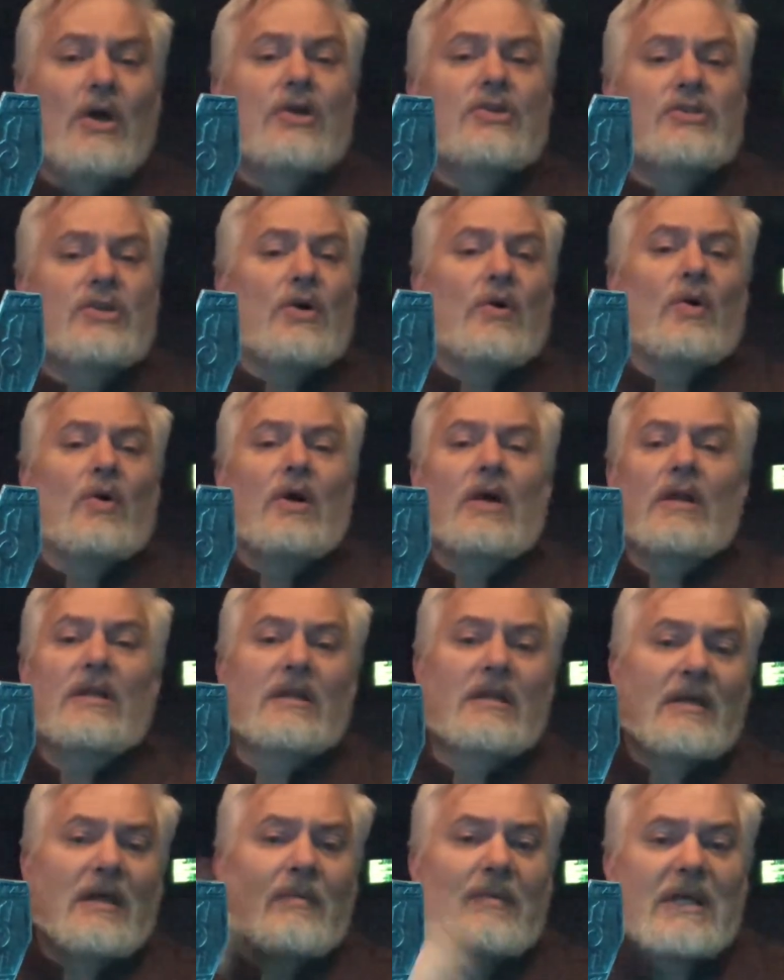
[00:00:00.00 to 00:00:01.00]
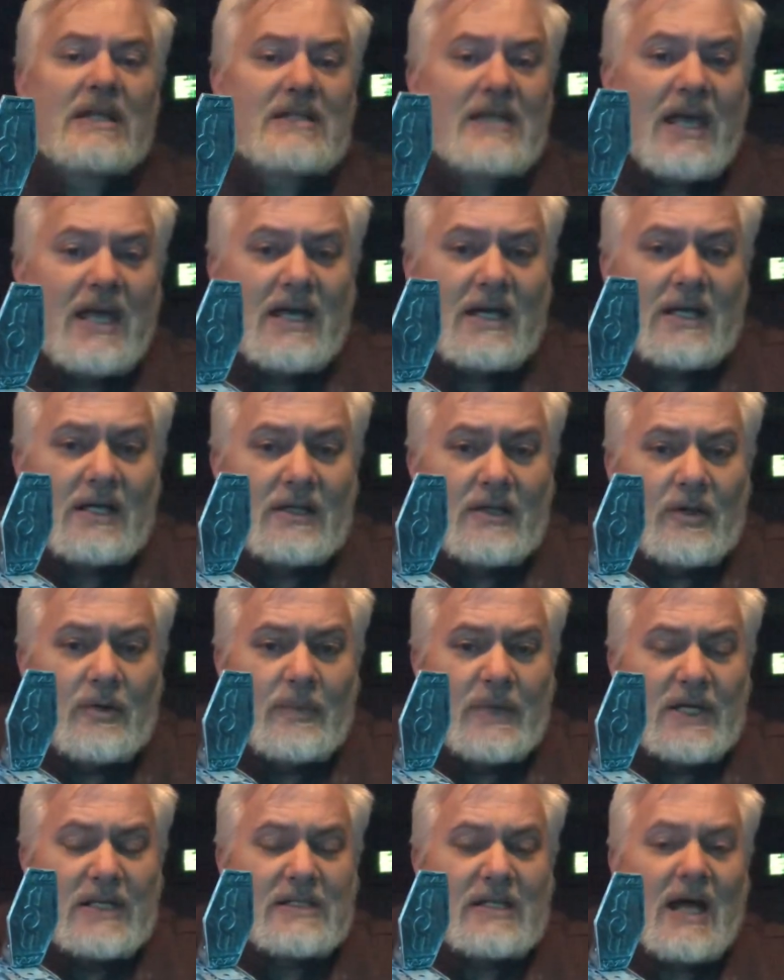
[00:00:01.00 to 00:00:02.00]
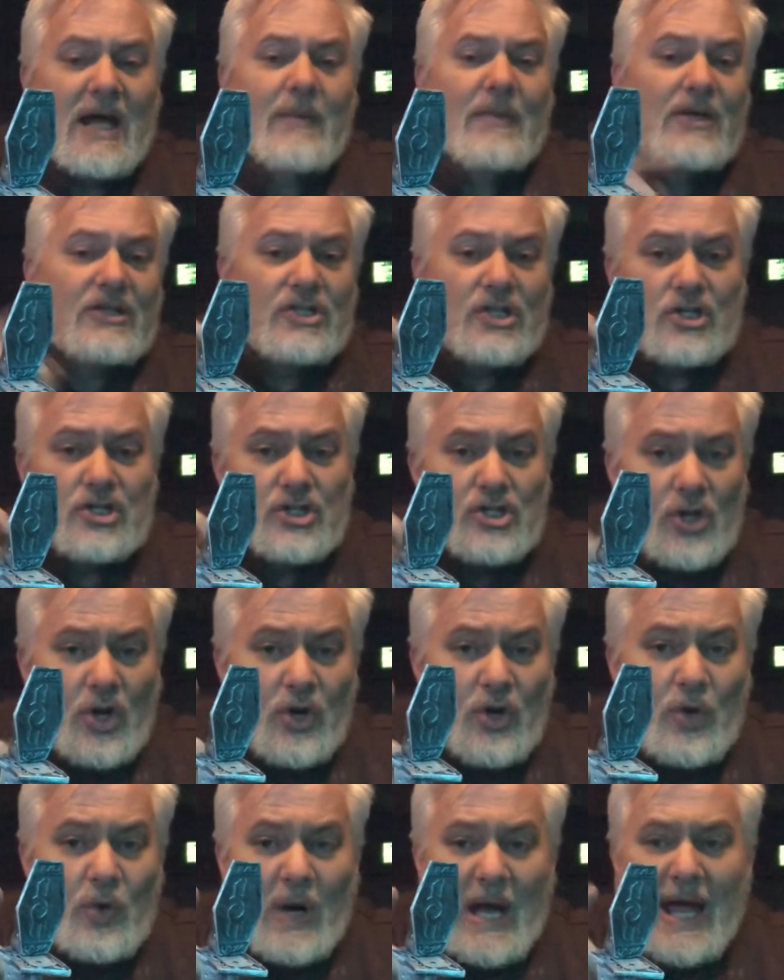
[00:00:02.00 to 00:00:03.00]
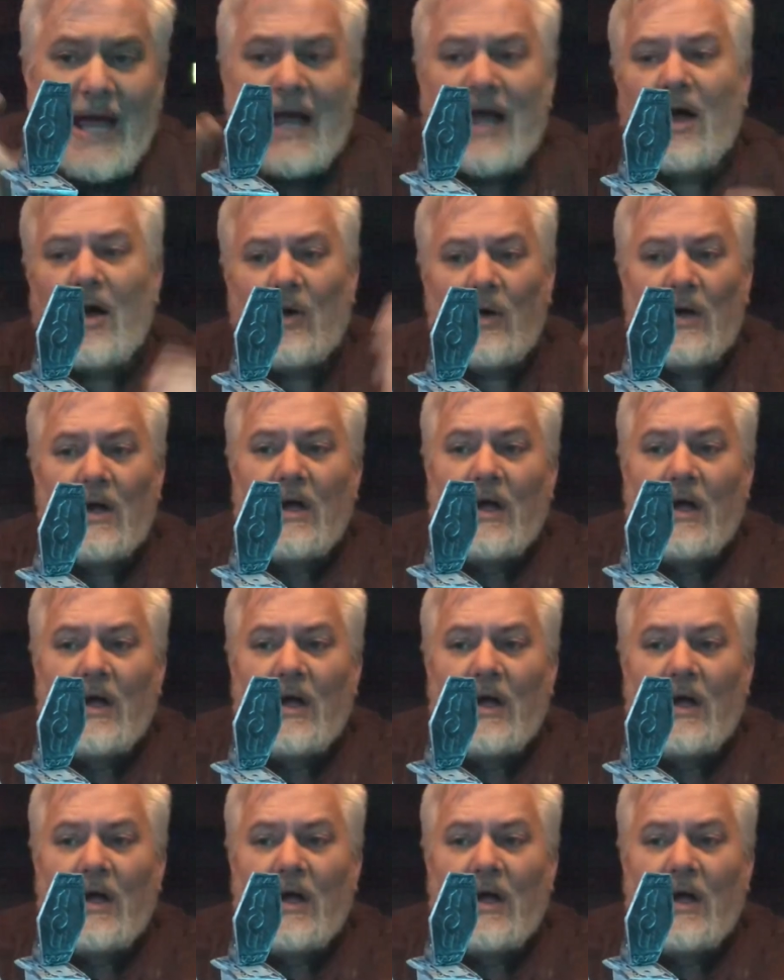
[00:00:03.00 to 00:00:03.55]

So let me take a little bit of time and just show you how